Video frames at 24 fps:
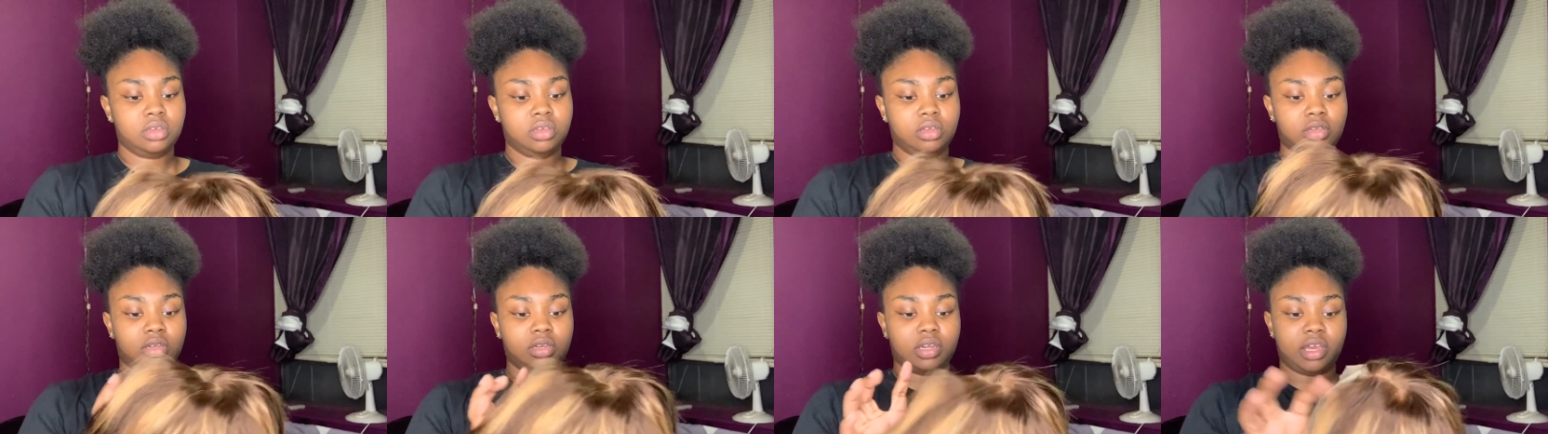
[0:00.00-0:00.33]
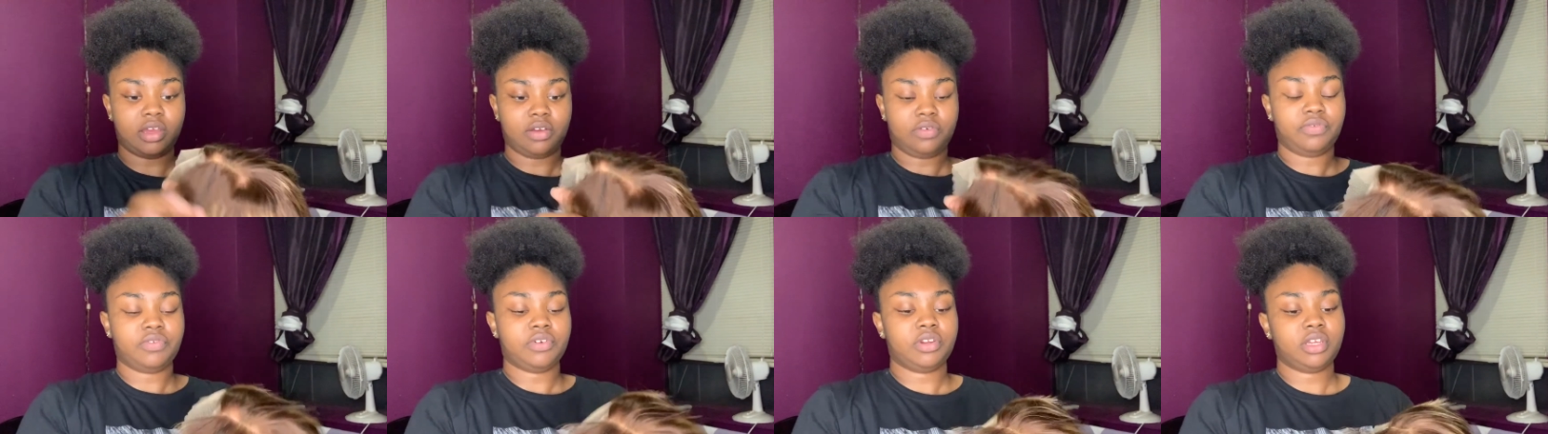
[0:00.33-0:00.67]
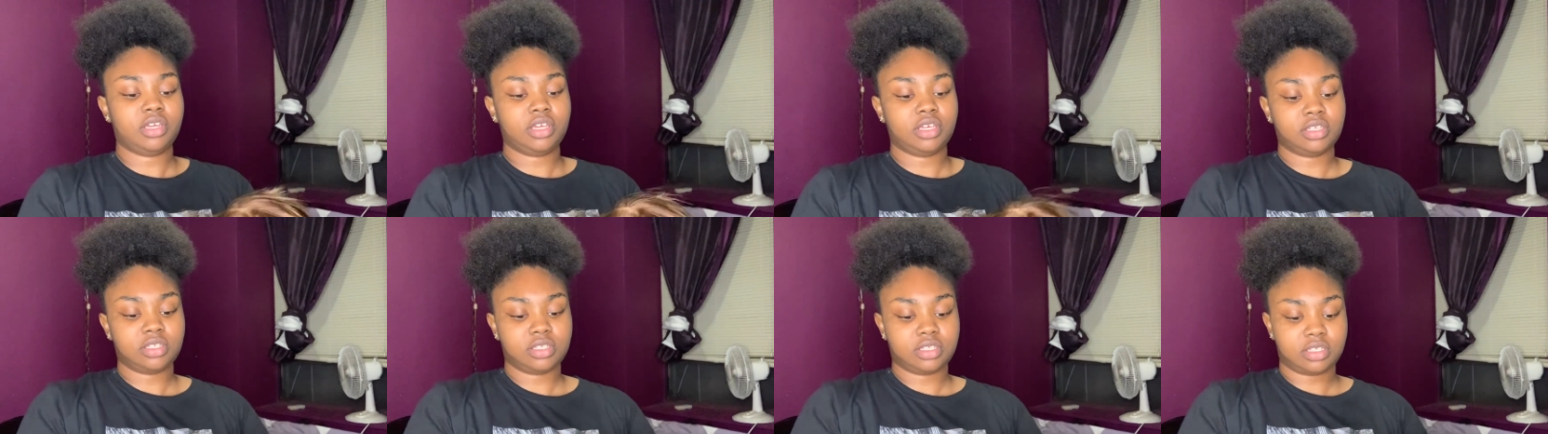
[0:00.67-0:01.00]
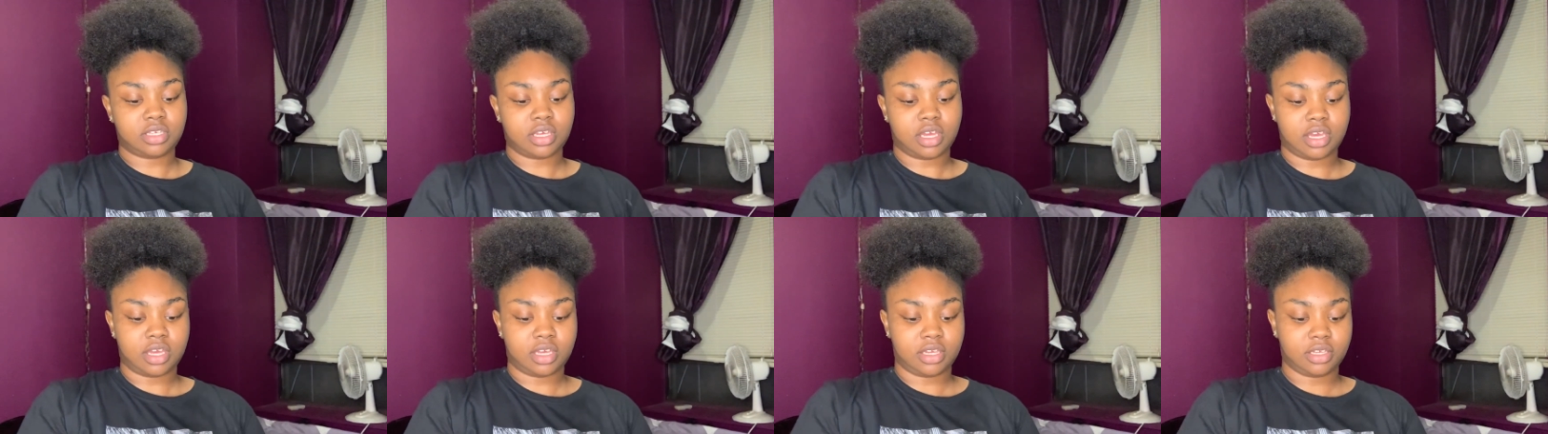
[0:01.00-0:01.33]
Now for the
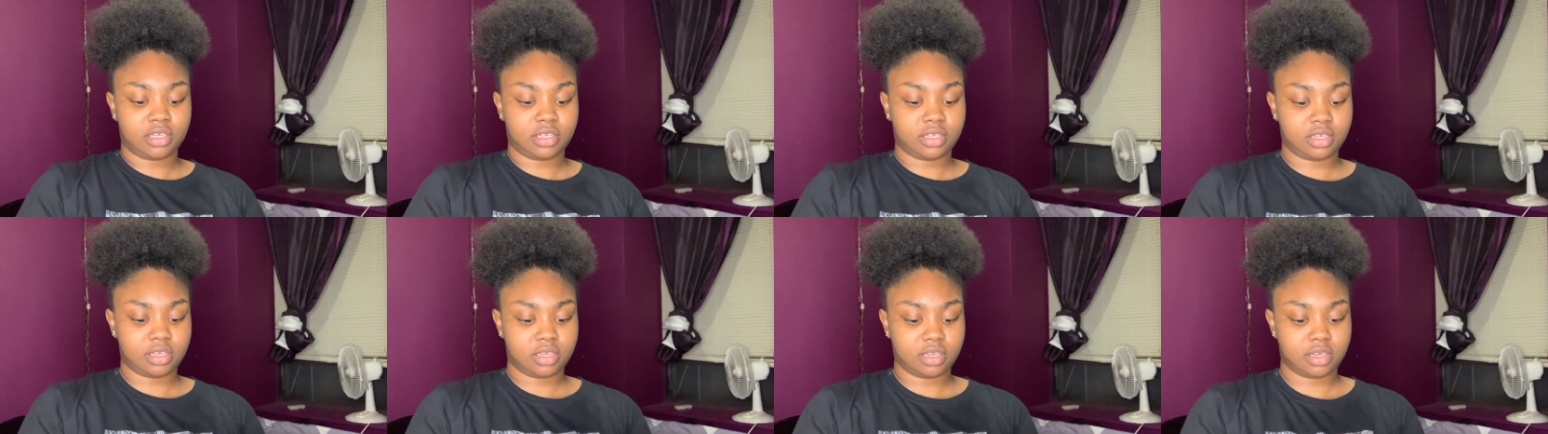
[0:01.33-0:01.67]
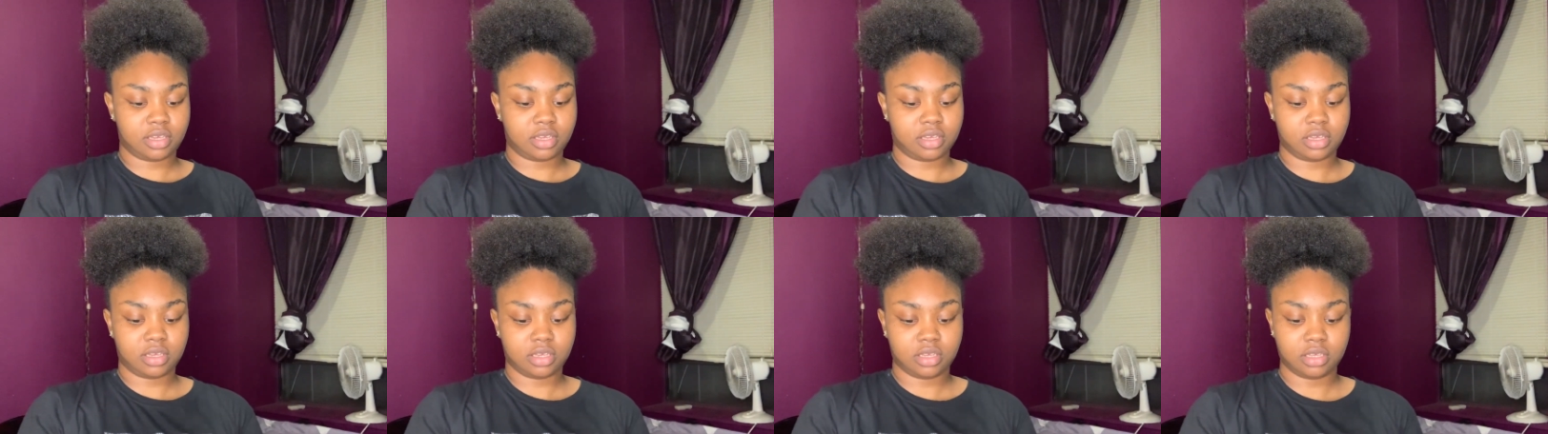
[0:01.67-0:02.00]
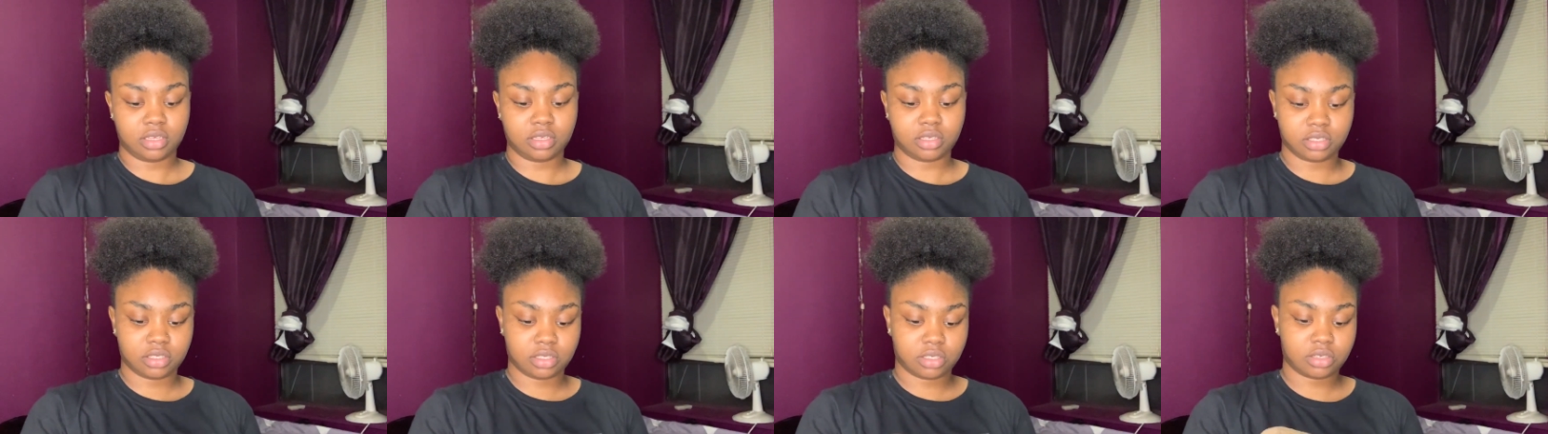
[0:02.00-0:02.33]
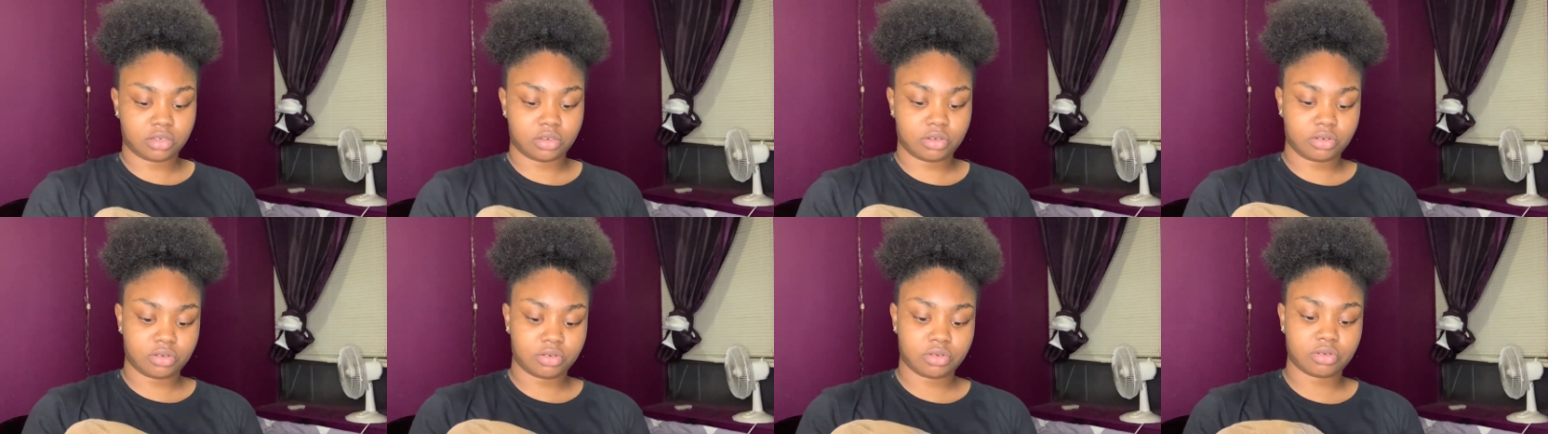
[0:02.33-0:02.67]
inside.
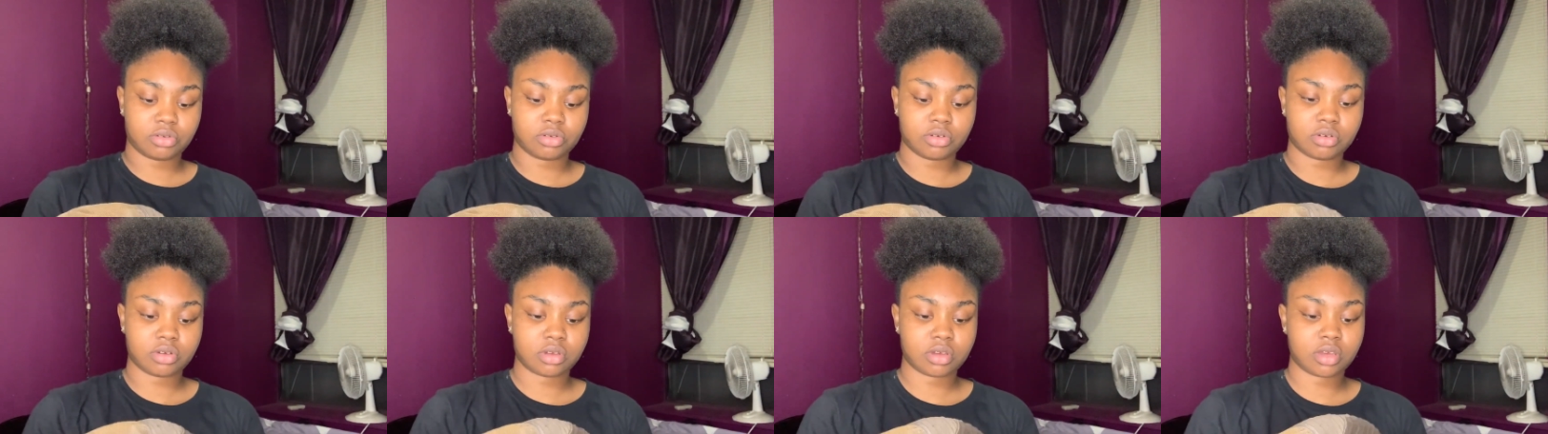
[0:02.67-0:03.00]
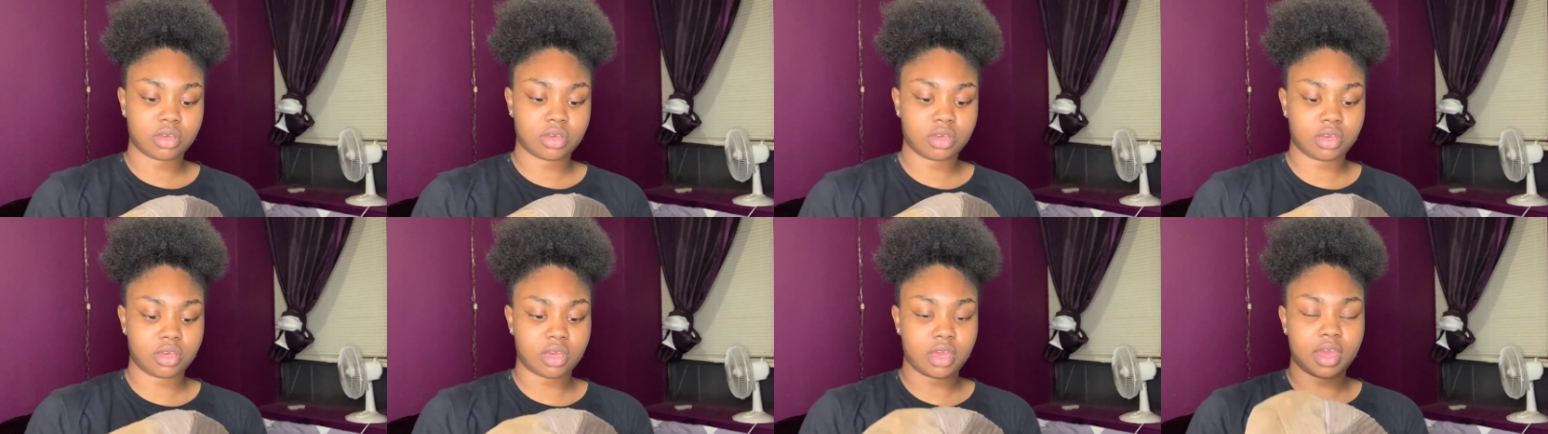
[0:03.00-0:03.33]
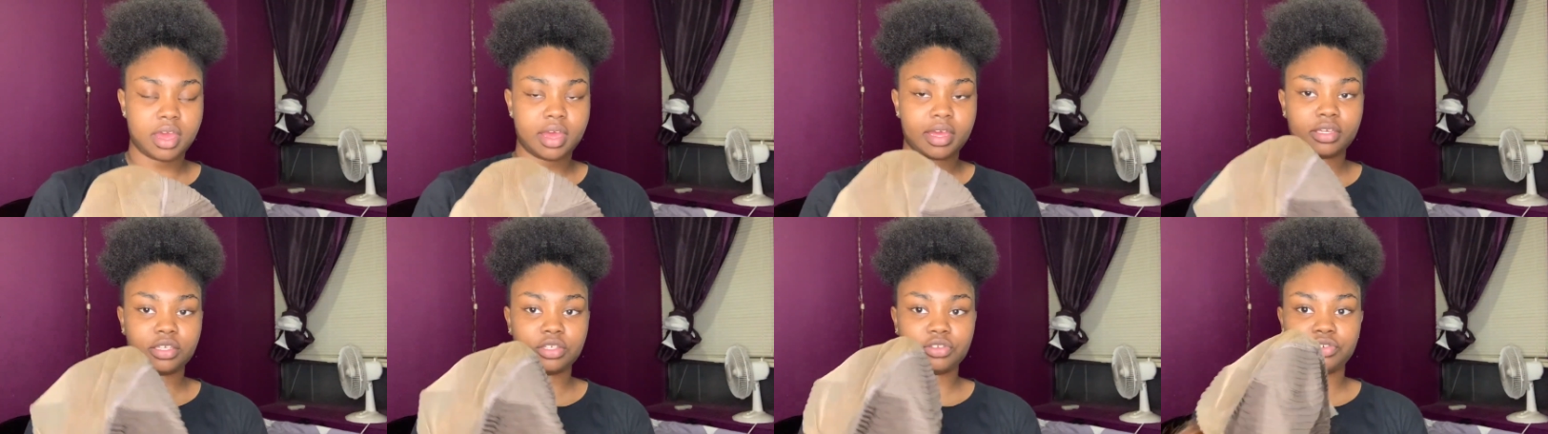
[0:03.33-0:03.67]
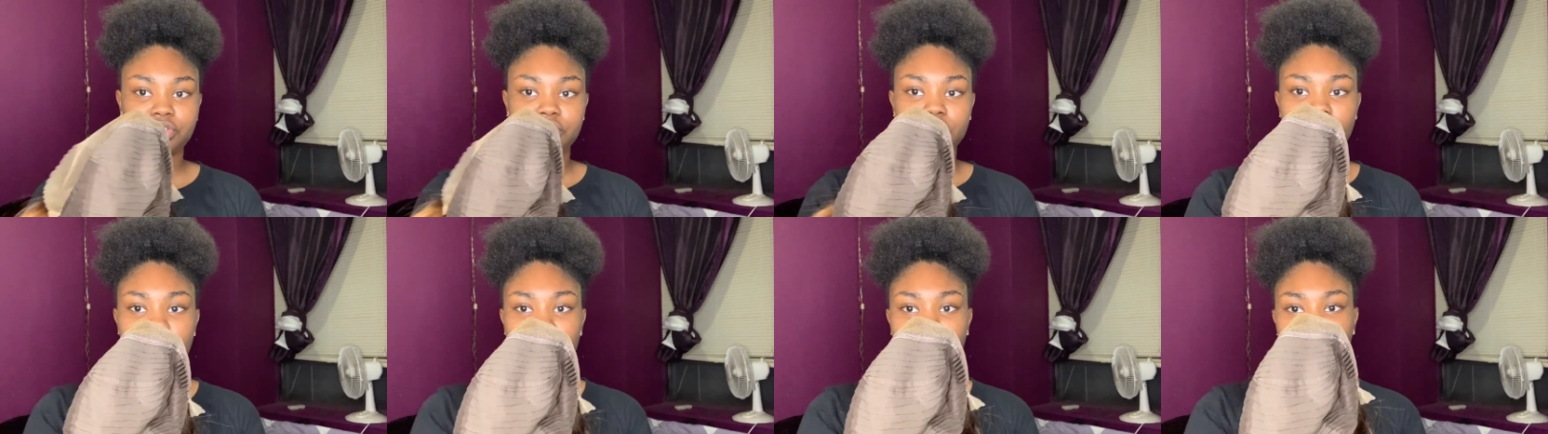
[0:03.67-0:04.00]
So it has 3
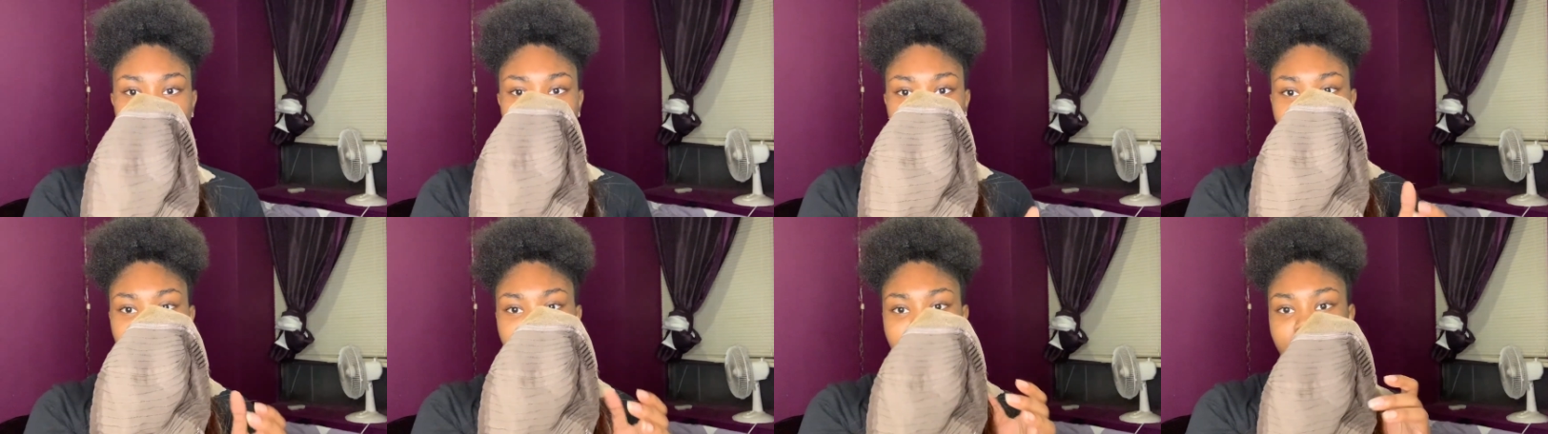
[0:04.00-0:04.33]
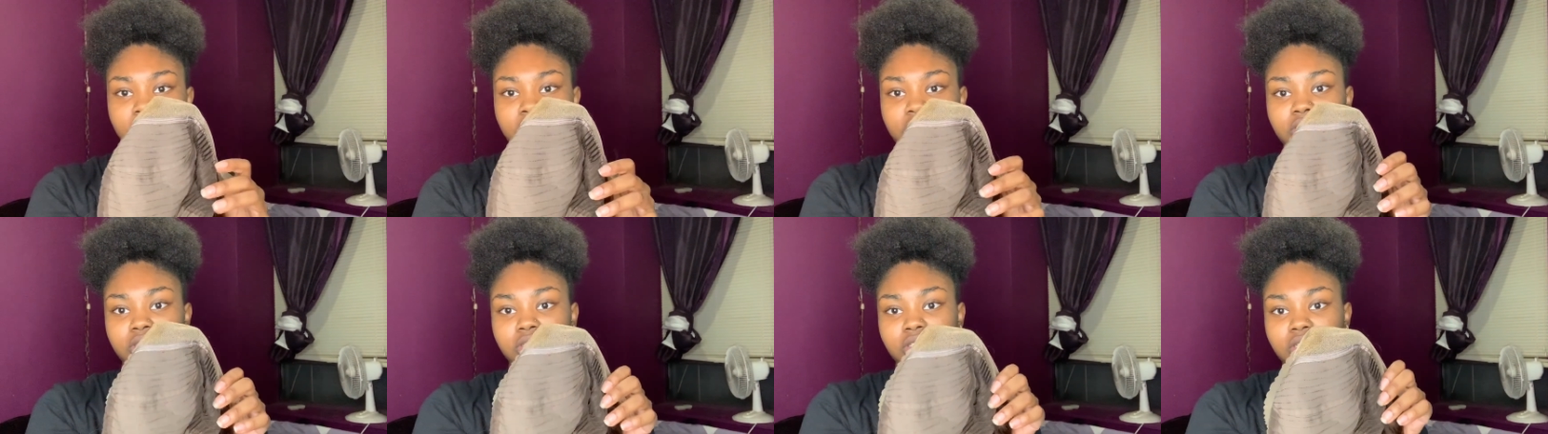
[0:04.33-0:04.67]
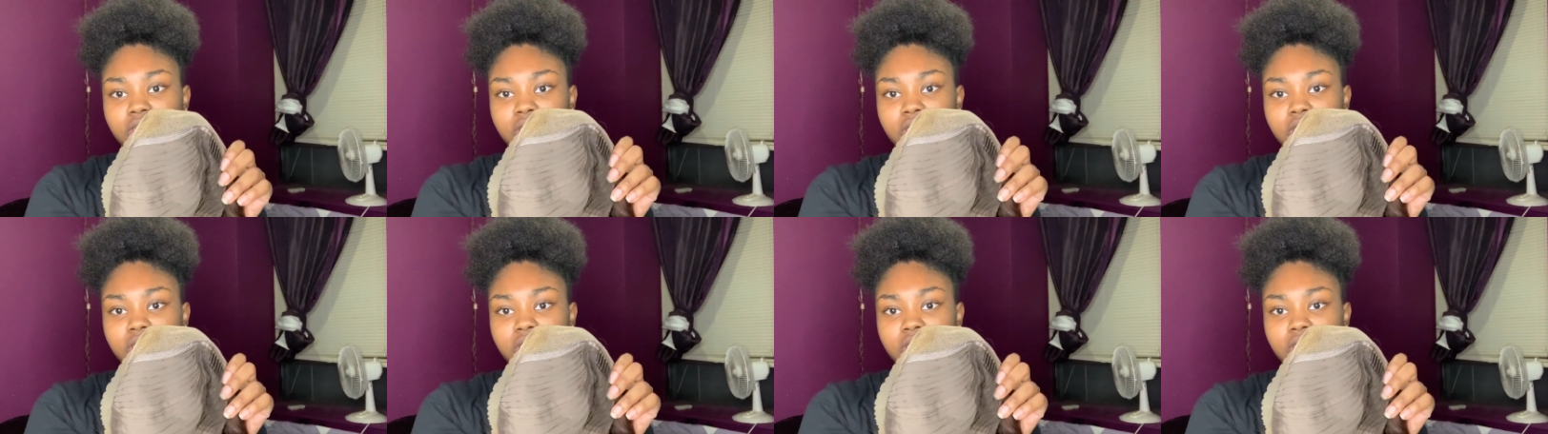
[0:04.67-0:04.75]
combs.